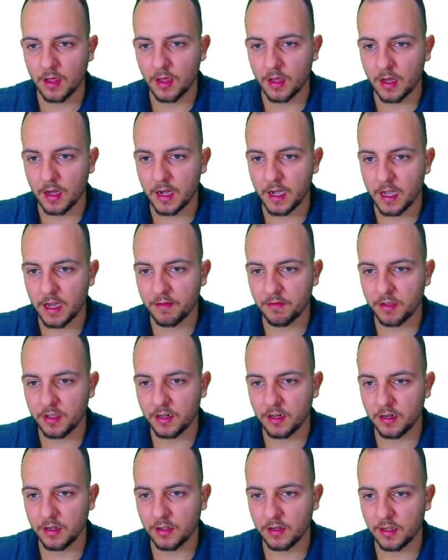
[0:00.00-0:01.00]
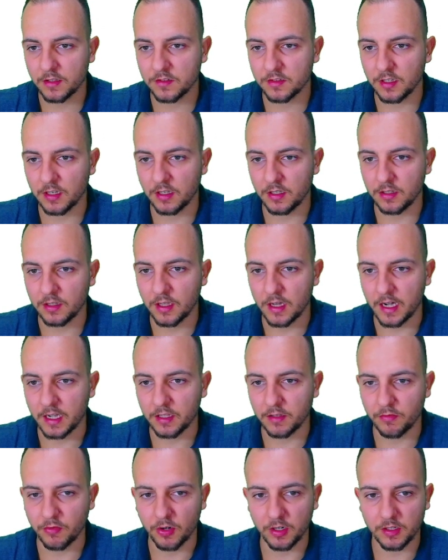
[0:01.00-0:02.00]
I have here, let's say,
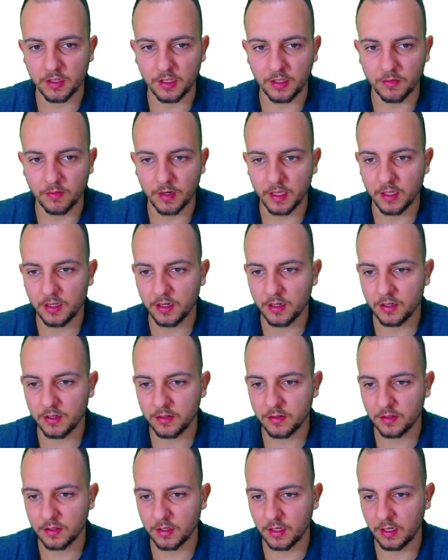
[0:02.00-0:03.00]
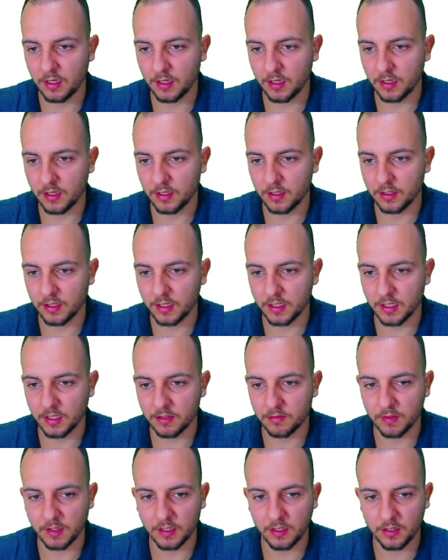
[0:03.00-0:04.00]
item 14 right here, and again
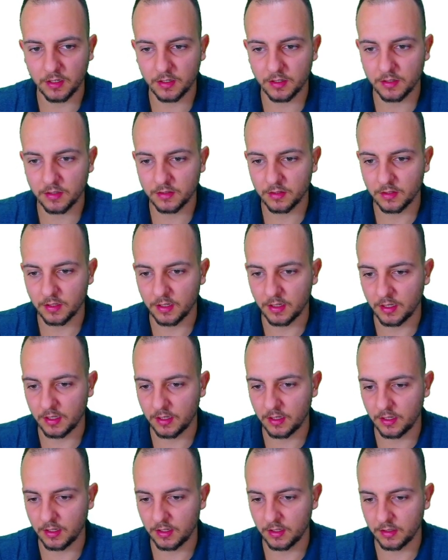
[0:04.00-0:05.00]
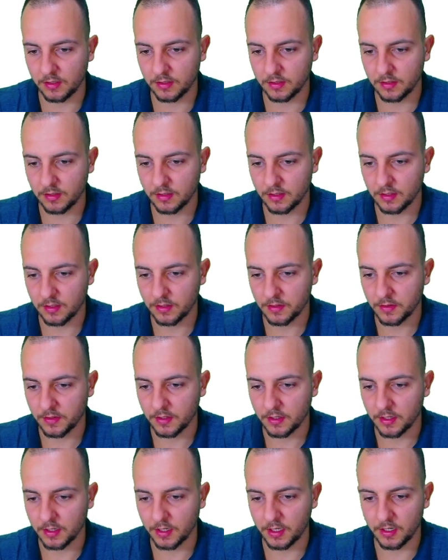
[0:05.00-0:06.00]
right here, and
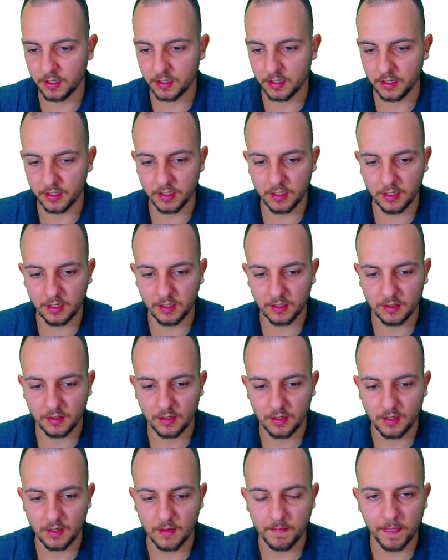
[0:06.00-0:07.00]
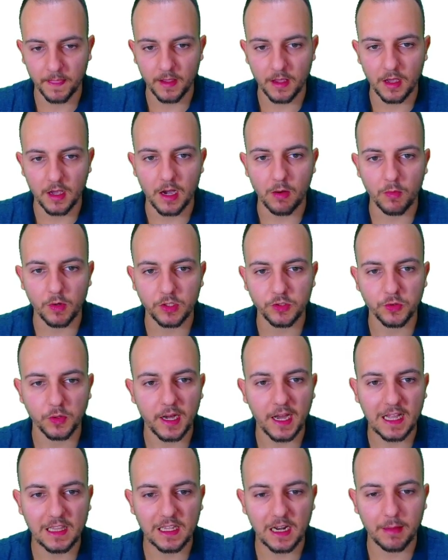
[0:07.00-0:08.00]
here again. I want to
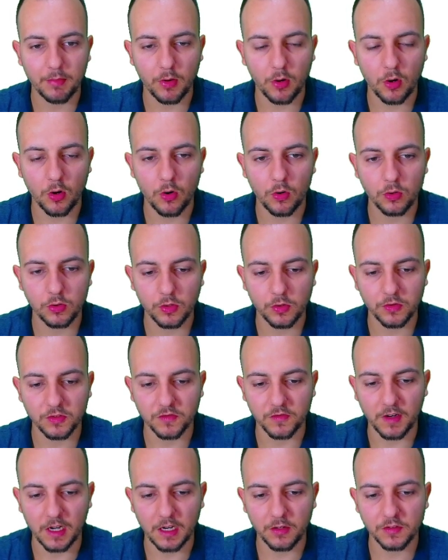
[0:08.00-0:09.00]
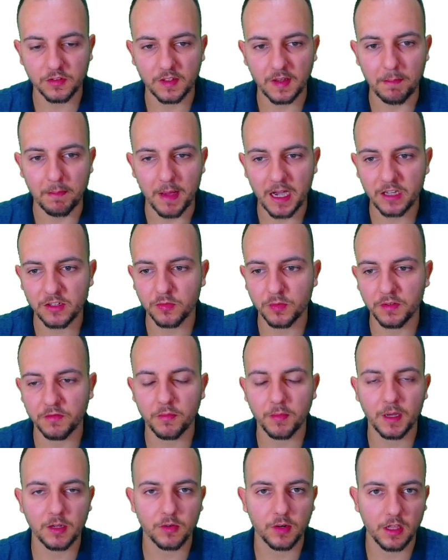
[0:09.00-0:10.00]
add up all those values that match with
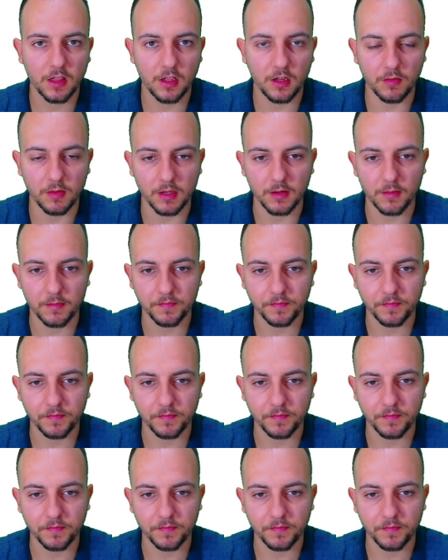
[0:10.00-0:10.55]
my criteria.